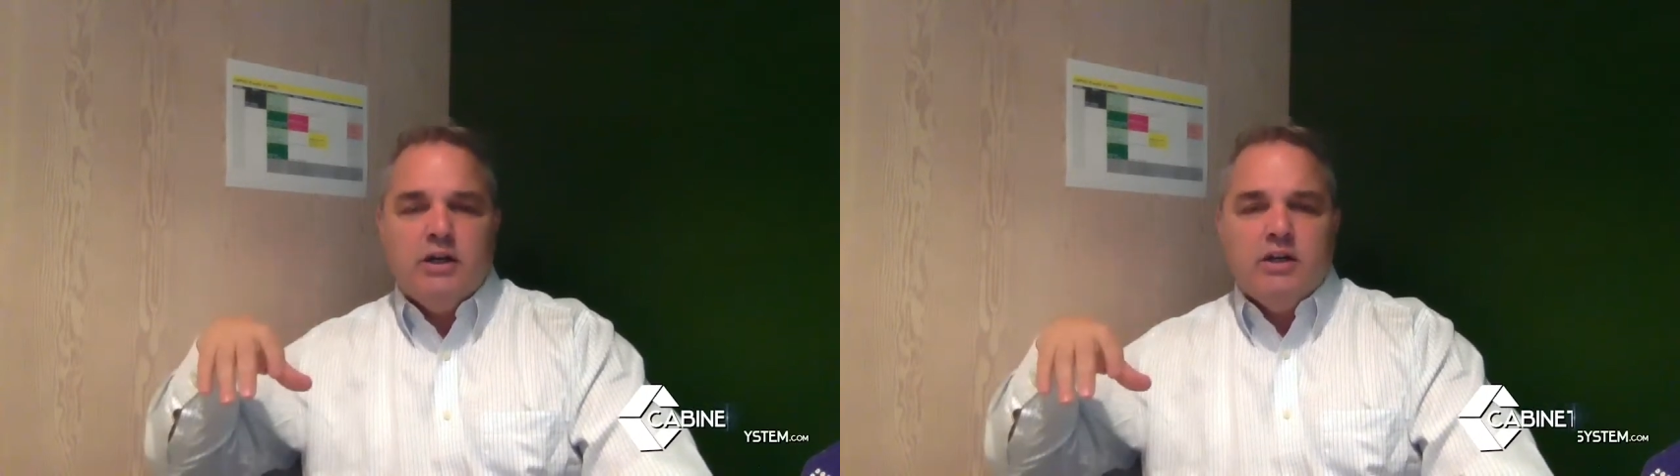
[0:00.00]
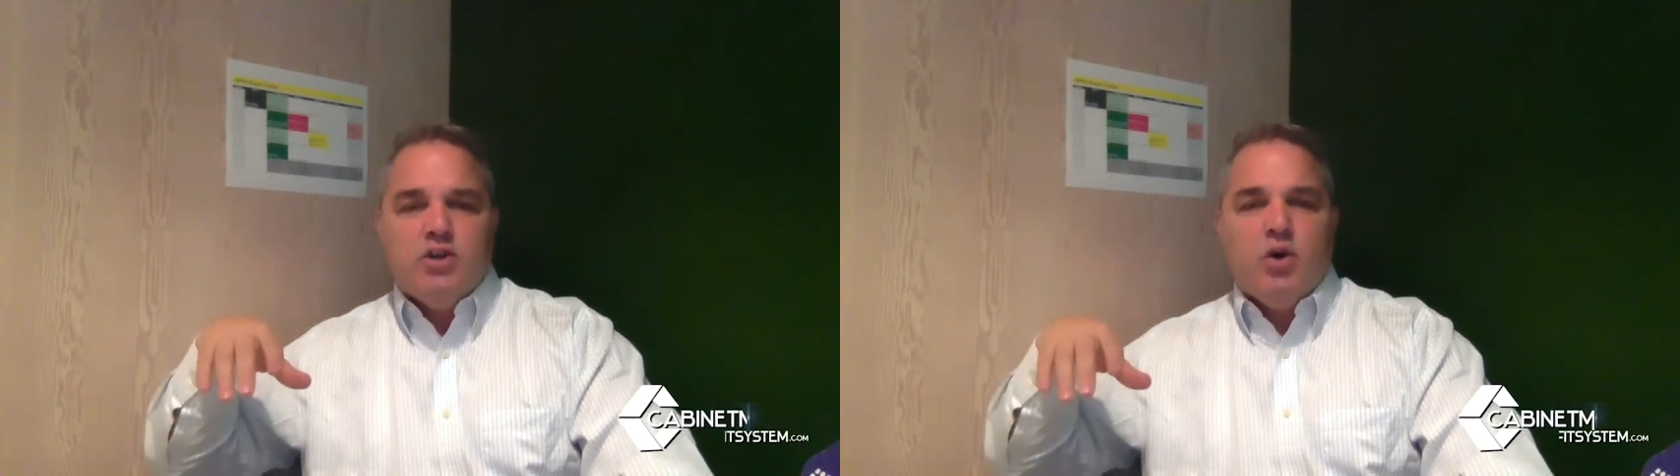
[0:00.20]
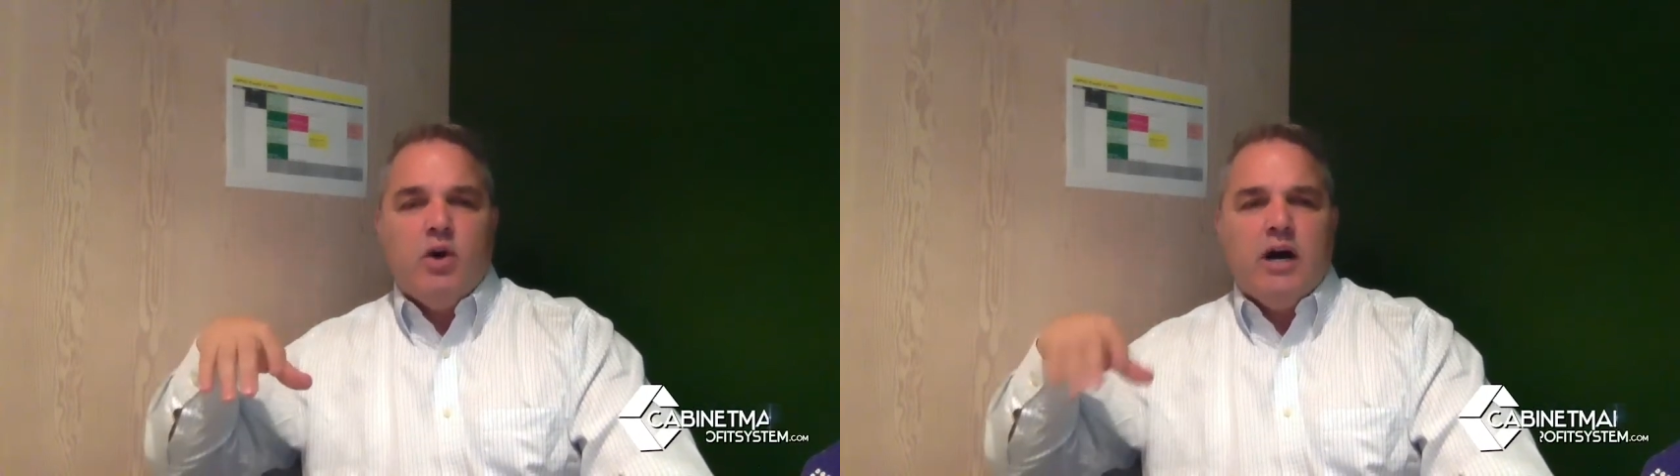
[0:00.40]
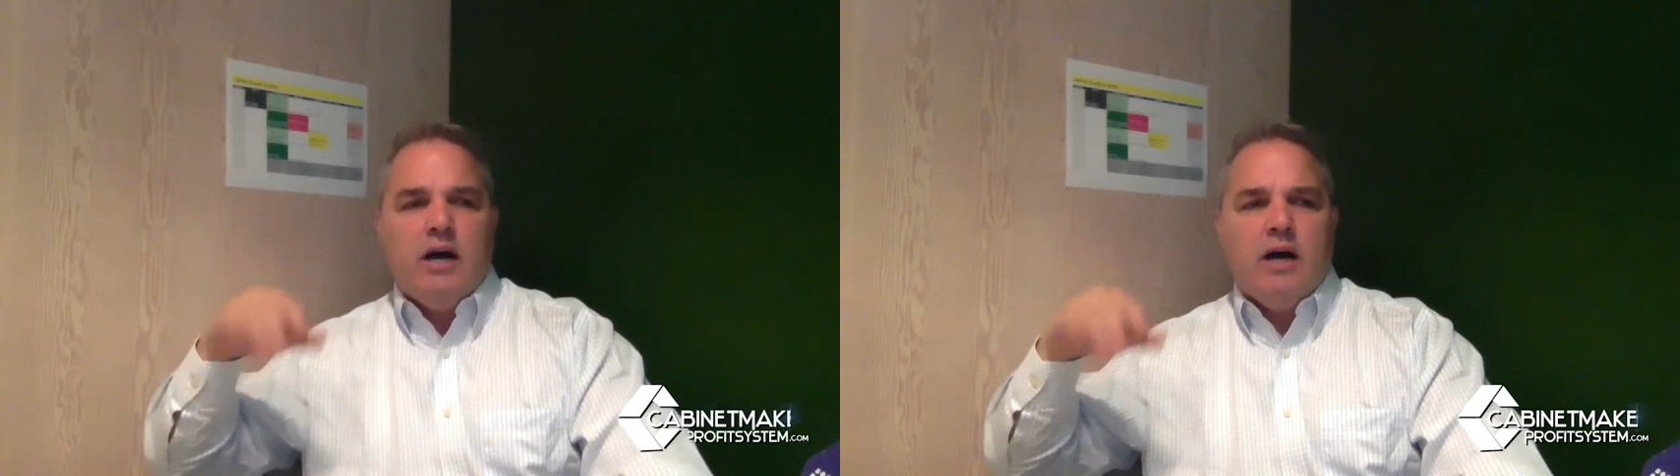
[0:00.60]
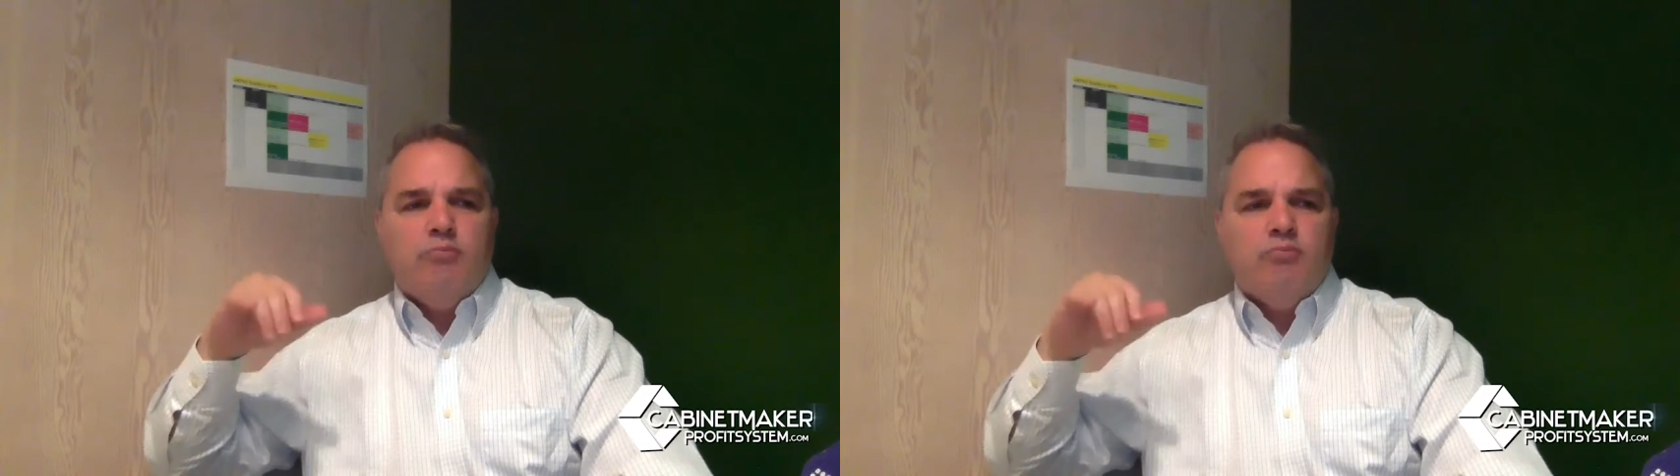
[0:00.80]

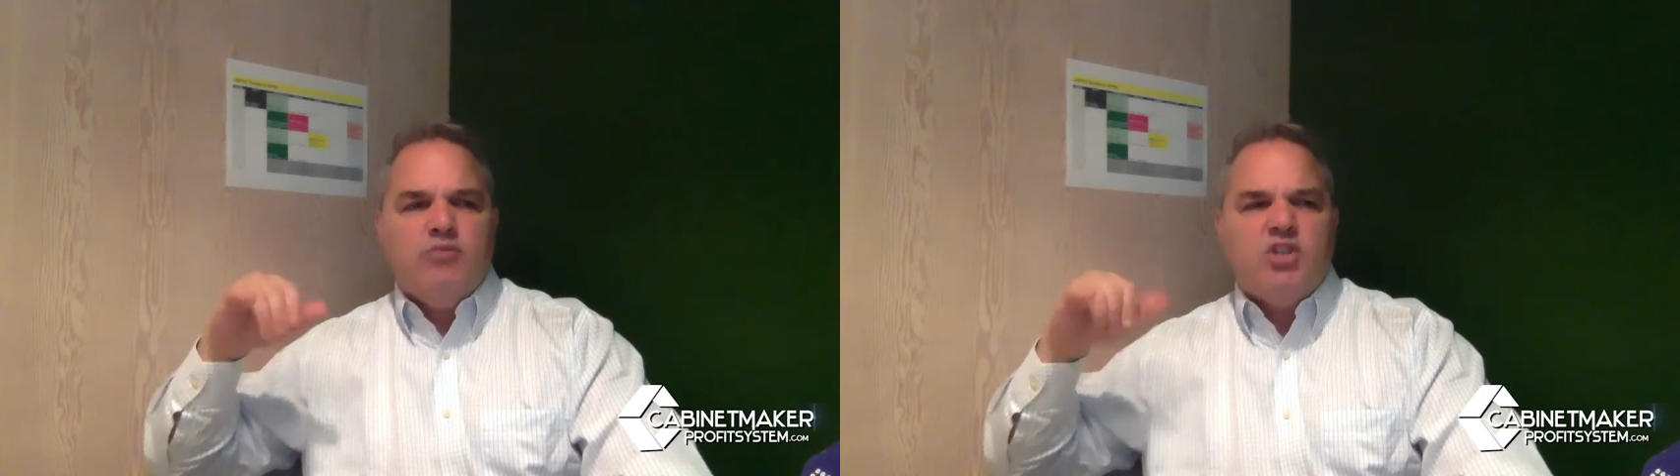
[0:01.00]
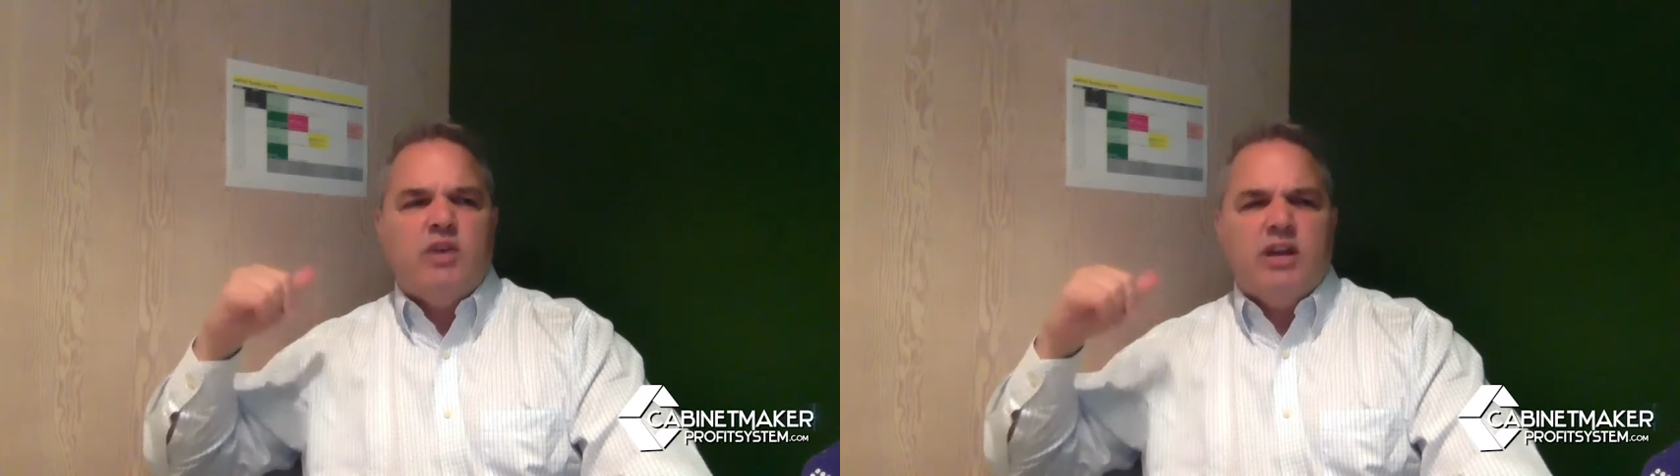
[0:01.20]
So just so I